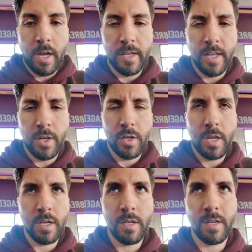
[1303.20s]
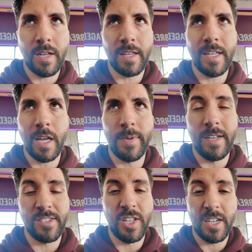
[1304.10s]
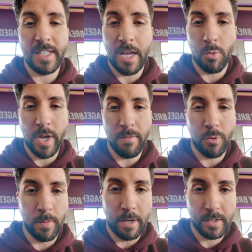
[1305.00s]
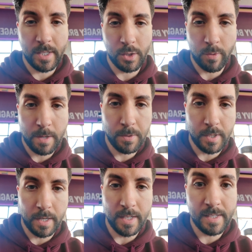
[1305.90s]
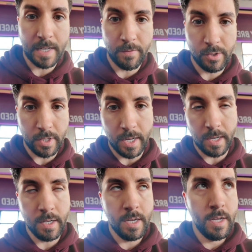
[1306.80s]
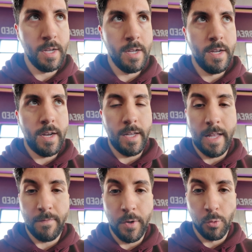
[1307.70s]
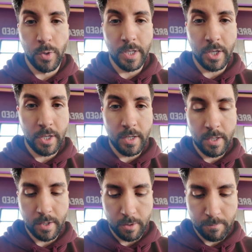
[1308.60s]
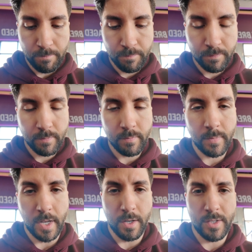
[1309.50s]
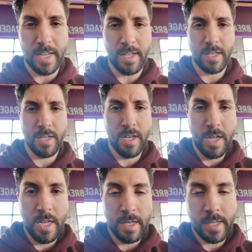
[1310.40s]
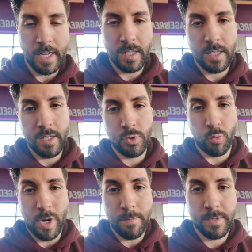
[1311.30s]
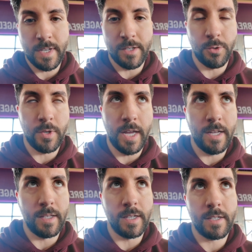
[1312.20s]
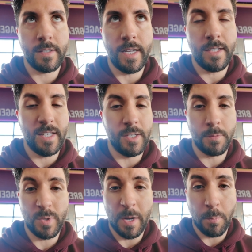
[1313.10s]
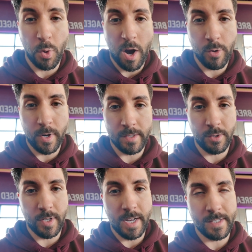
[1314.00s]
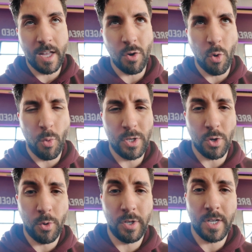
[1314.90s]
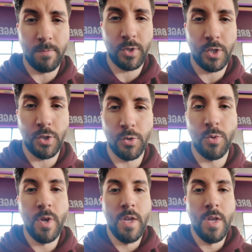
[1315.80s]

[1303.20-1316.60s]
I think I've been stuck at that weight for about 6 reps. I did 7 today, and that felt really good. So again, take these reps as you can, like take progress as you can. It's not always going to come to you